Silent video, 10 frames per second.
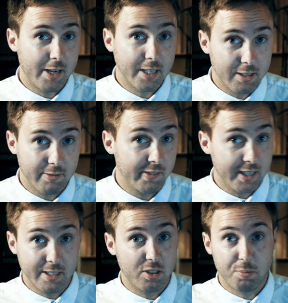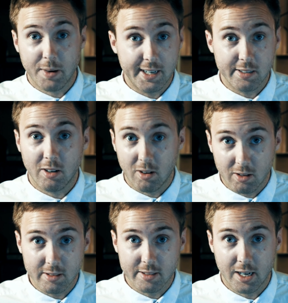creative and inspired
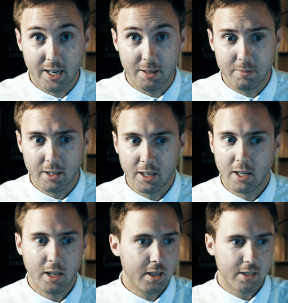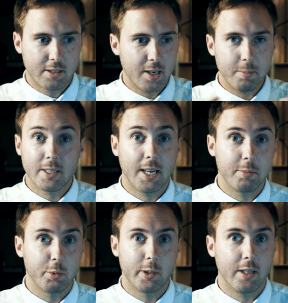all the time.
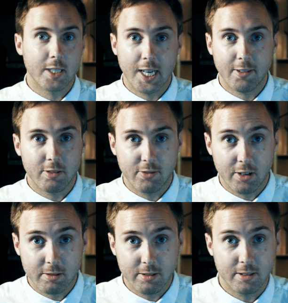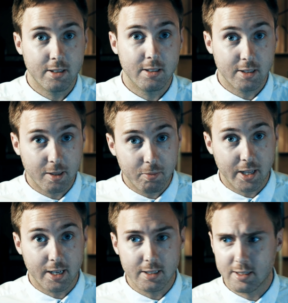Sometimes we just have to focus on
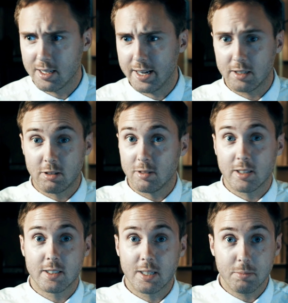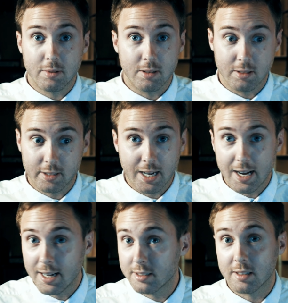something else, like doing a simple
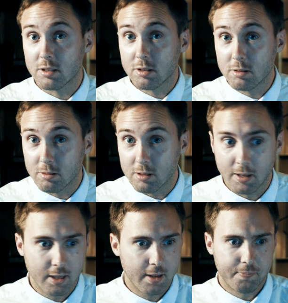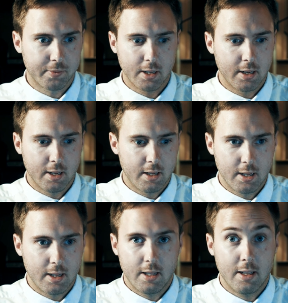task or tool,
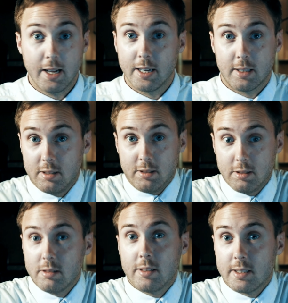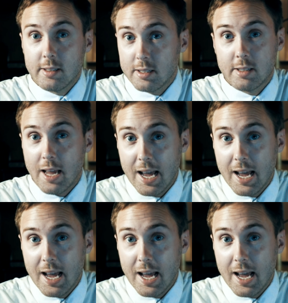like using this